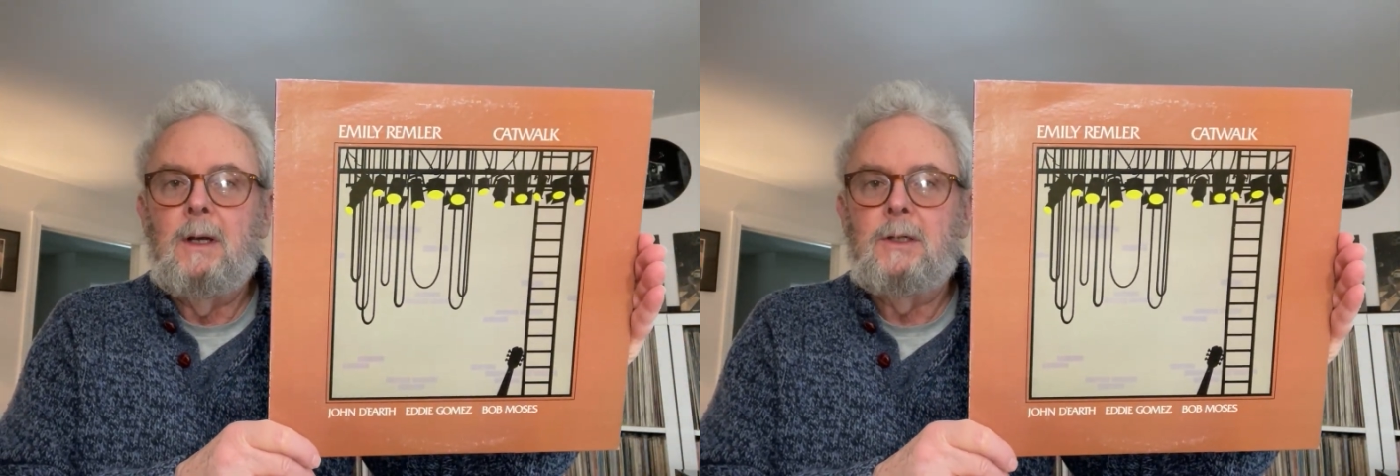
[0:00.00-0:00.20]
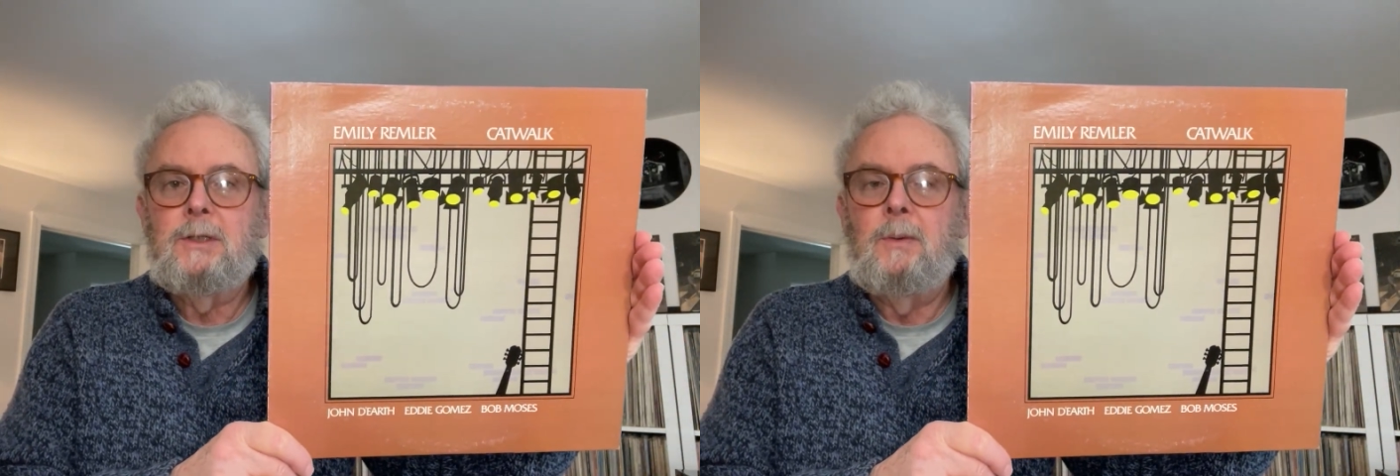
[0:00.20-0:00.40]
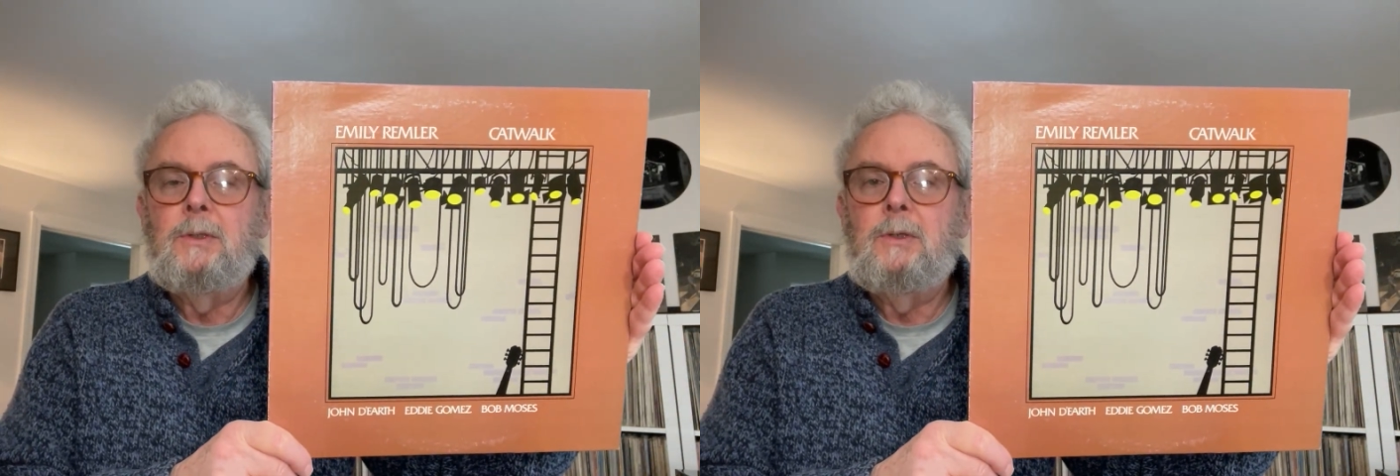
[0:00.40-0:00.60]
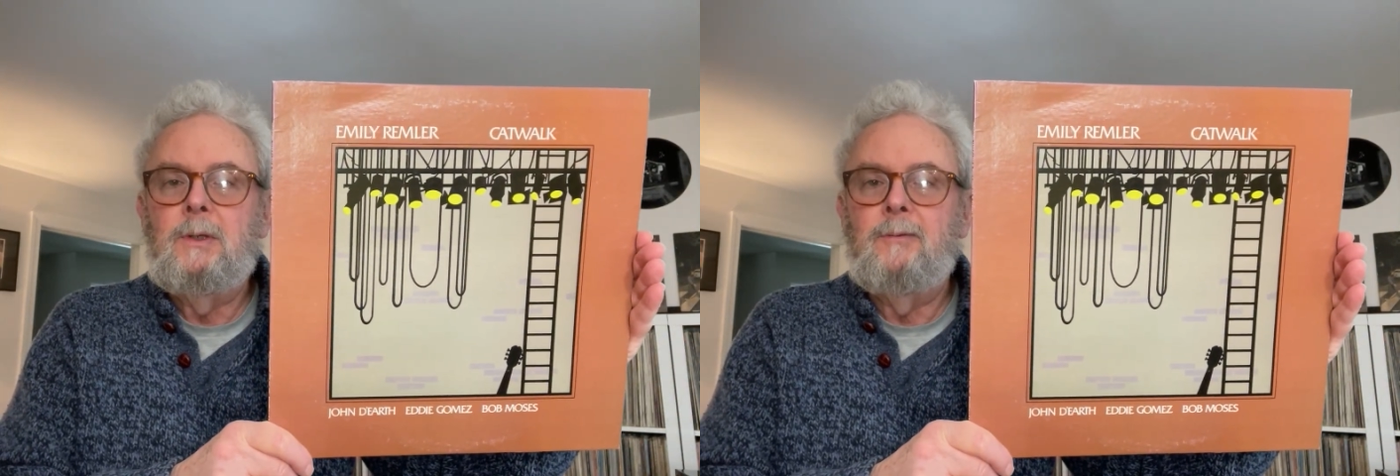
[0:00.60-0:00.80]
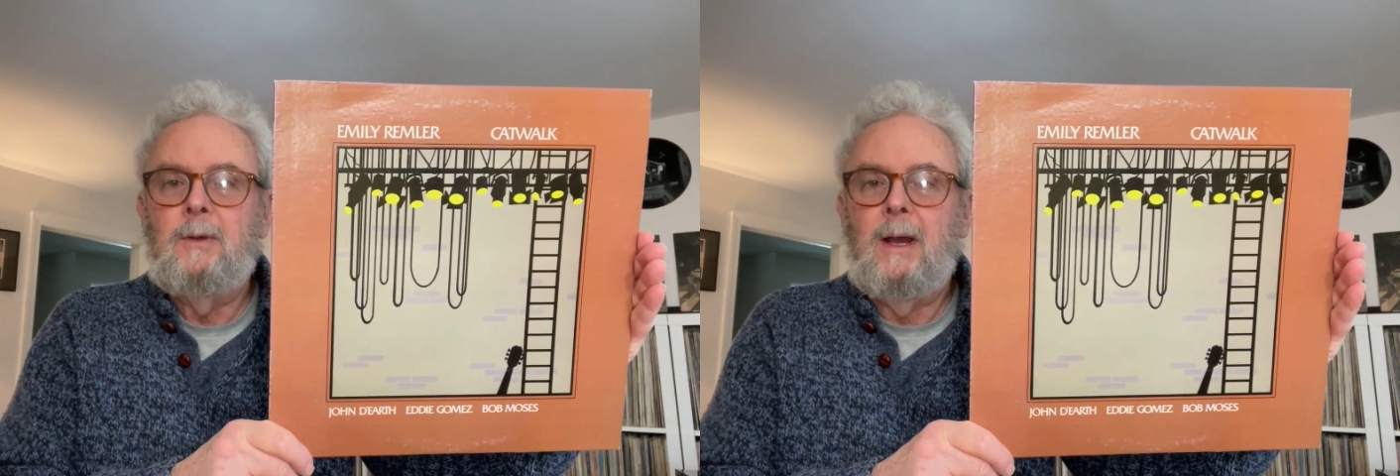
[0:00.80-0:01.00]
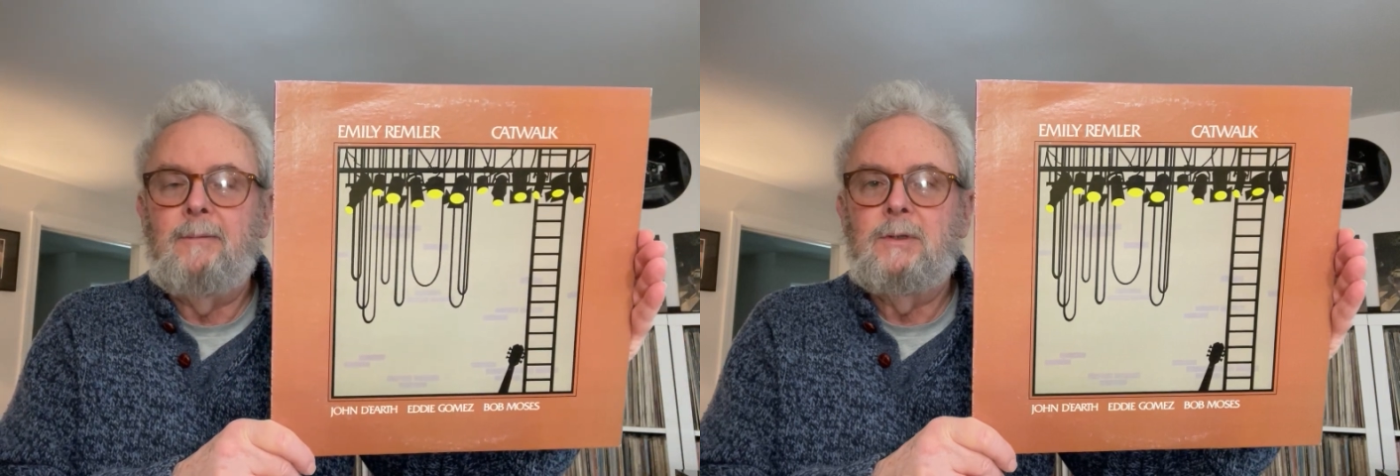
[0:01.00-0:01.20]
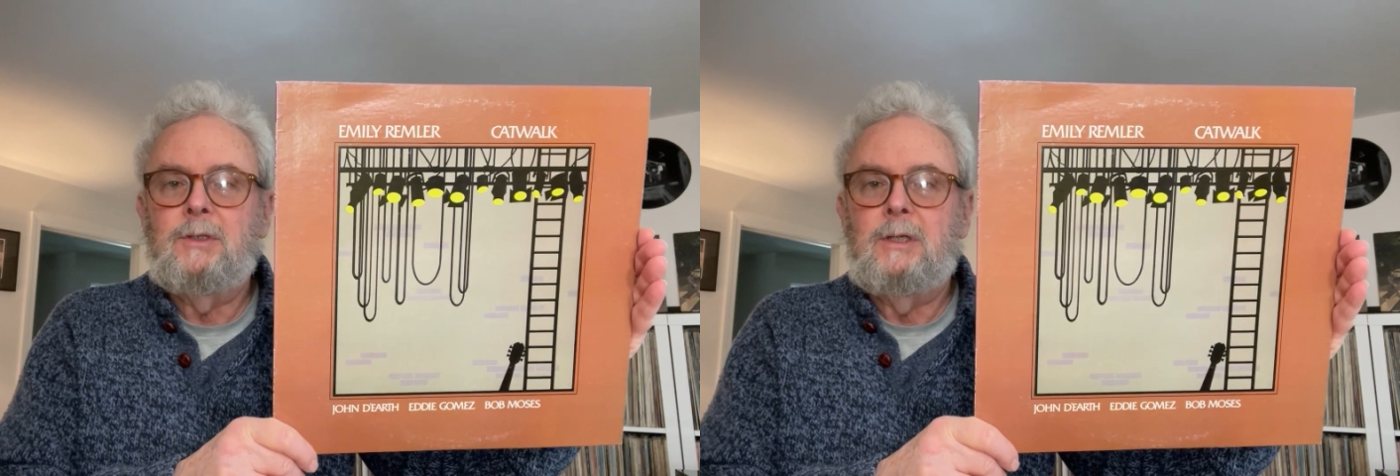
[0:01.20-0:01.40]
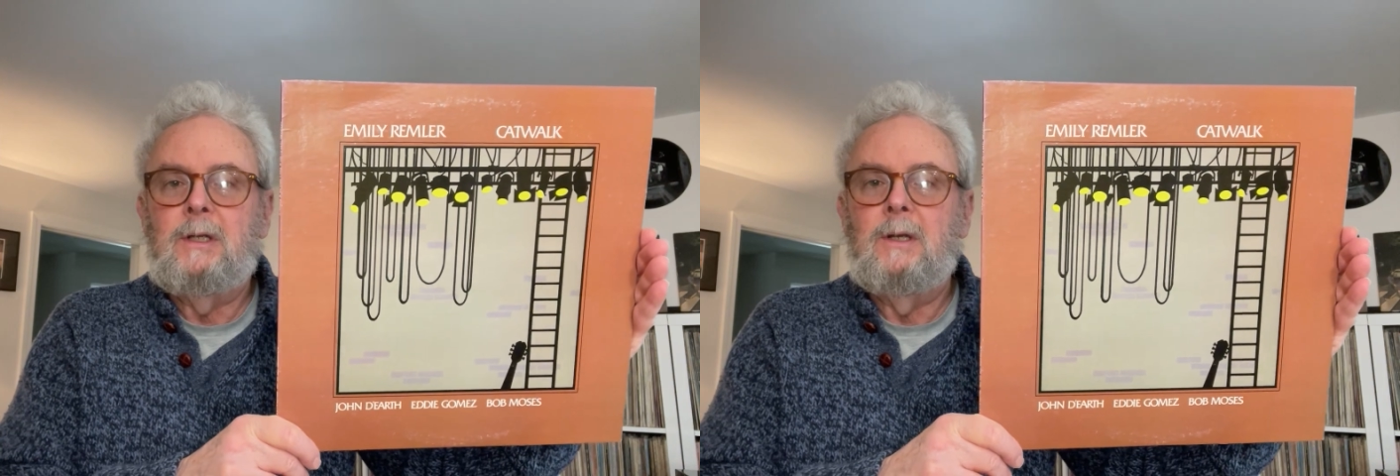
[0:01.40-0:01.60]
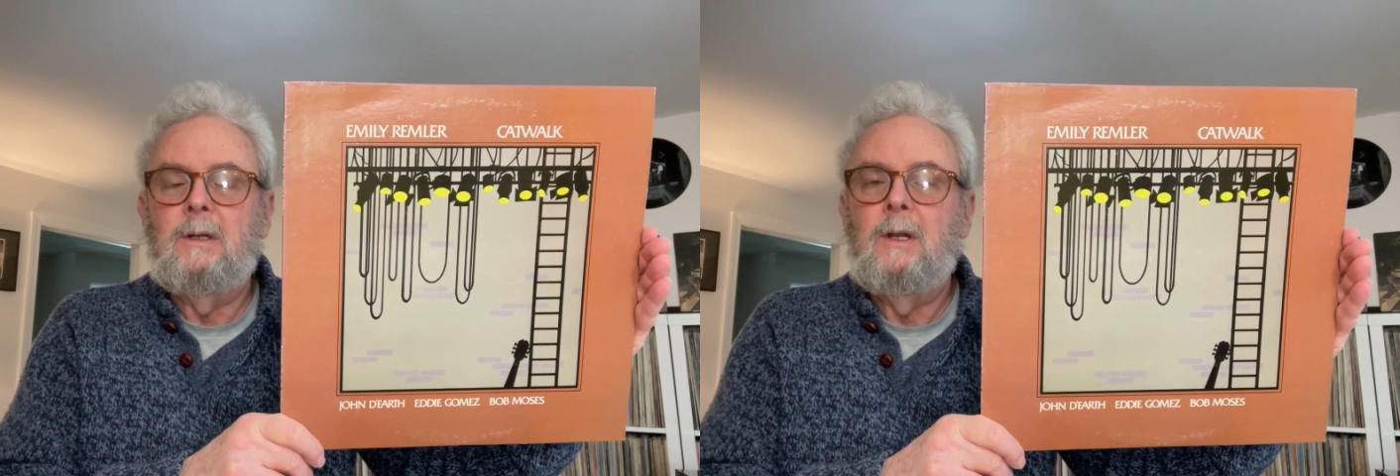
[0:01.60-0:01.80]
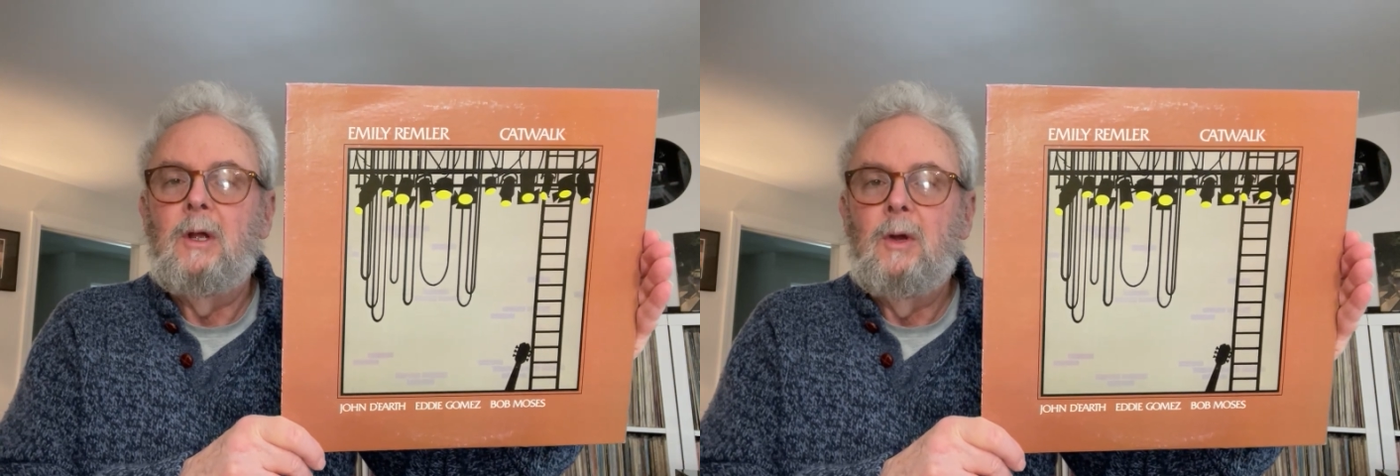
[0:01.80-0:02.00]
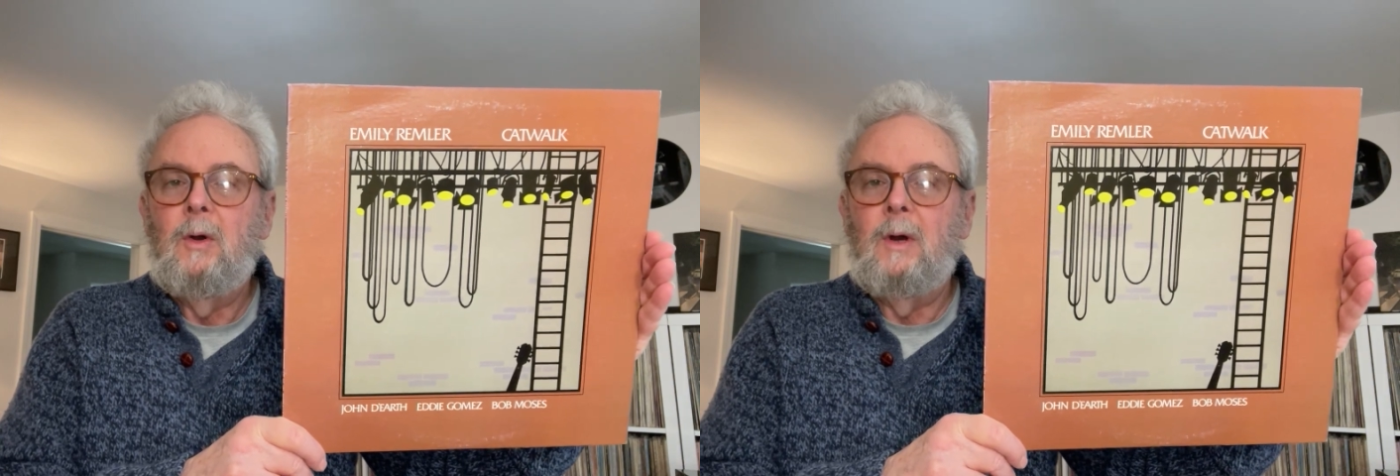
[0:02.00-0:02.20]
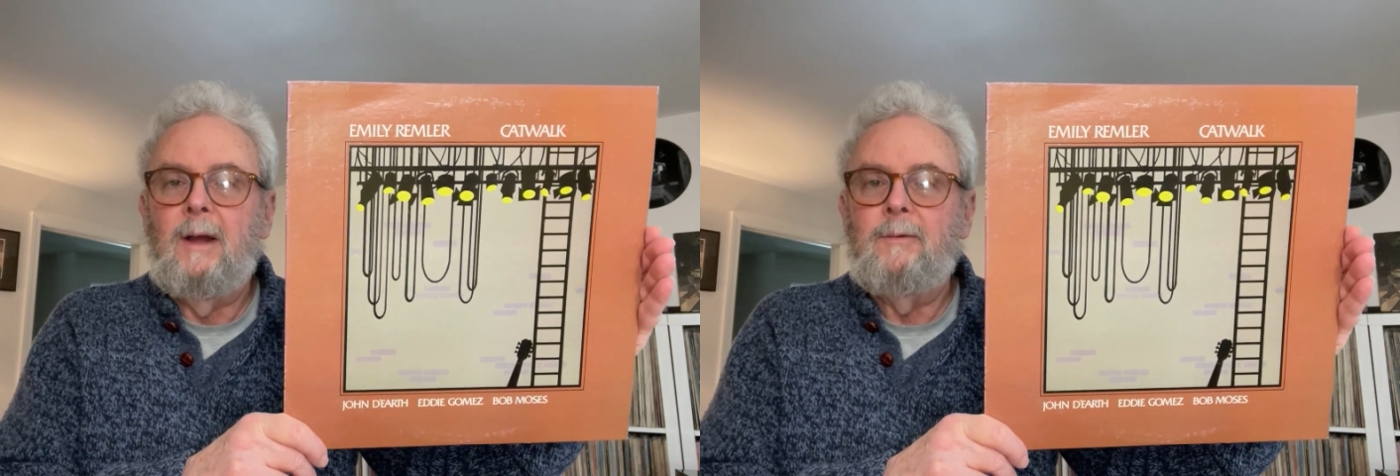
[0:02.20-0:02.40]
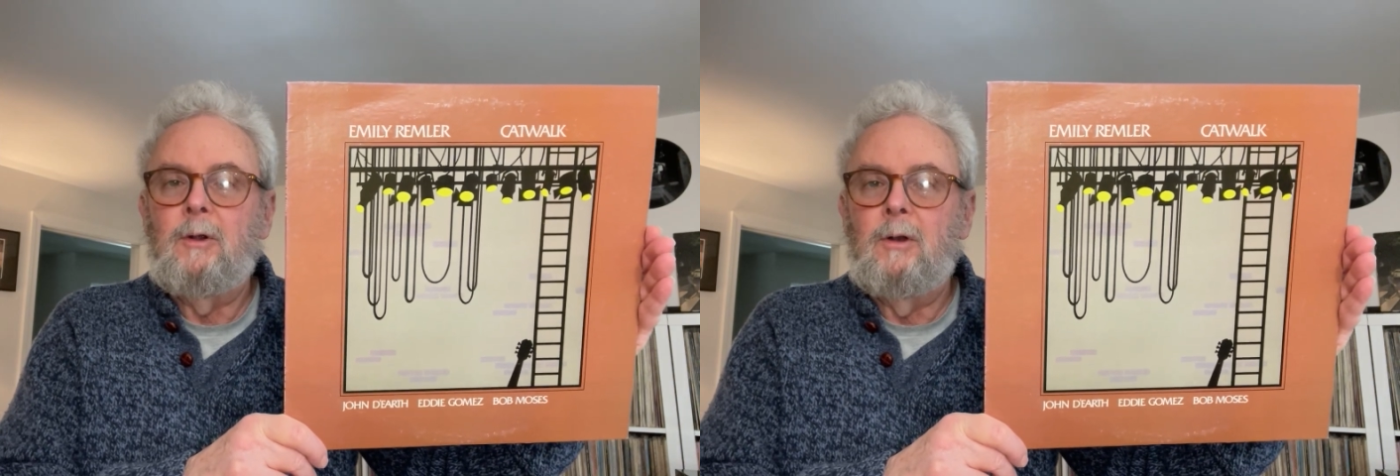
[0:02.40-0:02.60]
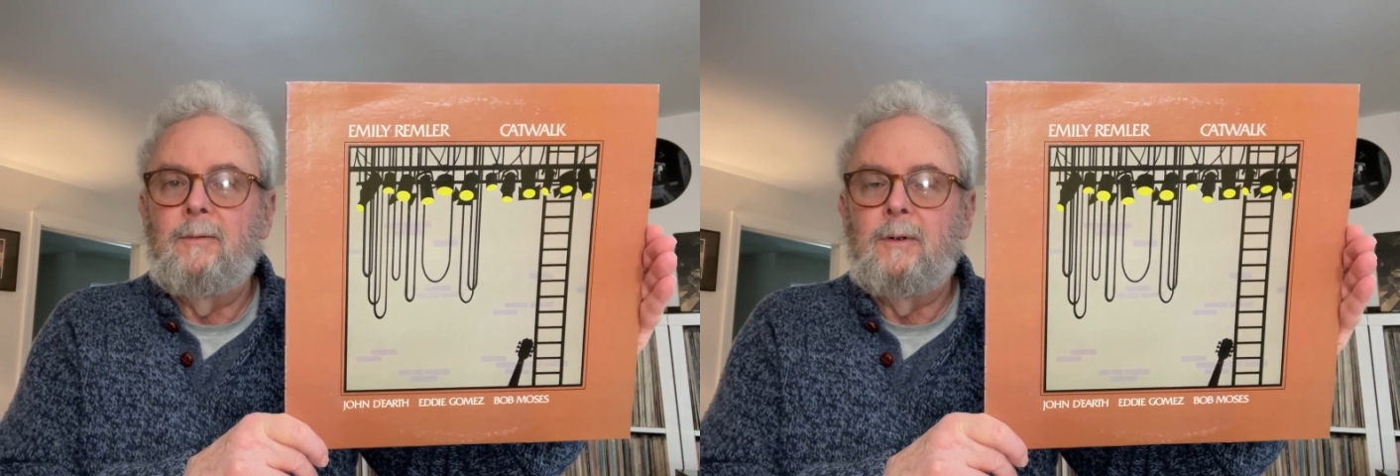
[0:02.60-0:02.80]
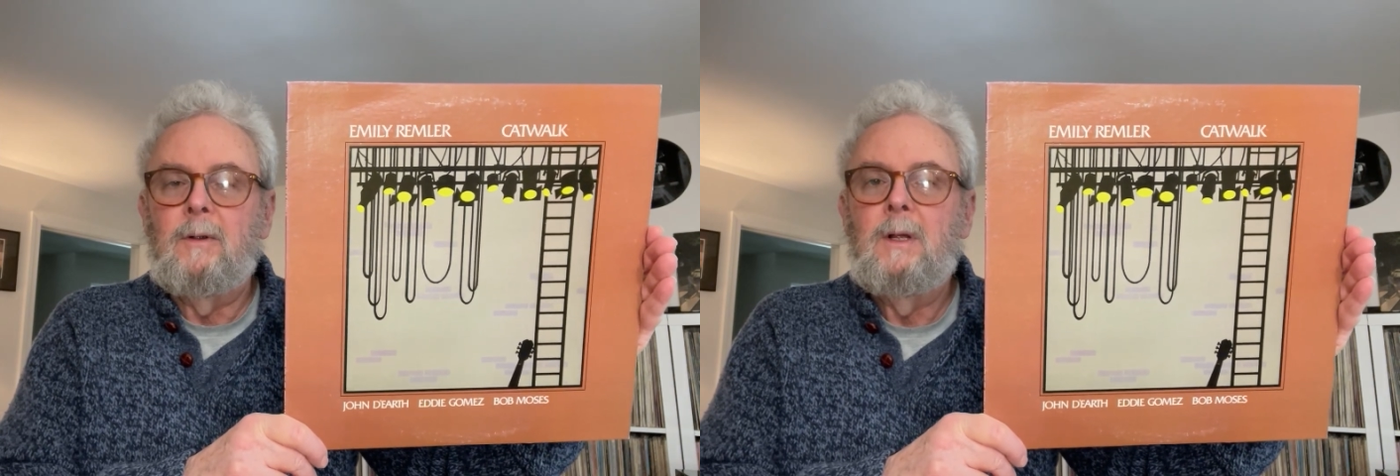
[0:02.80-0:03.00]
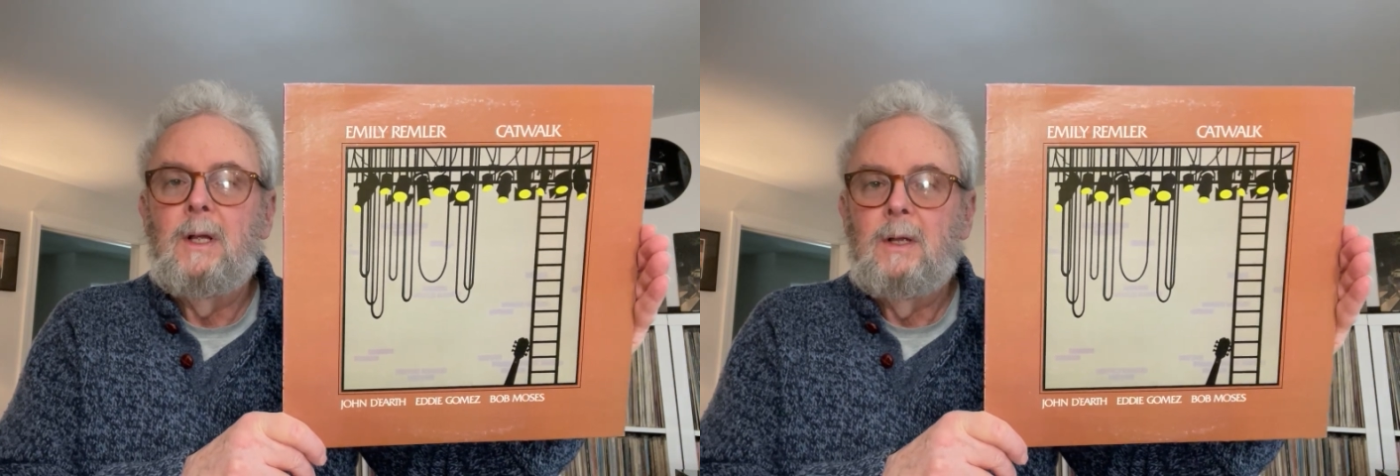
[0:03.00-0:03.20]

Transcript: Someone, if you haven't seen it or haven't heard of her,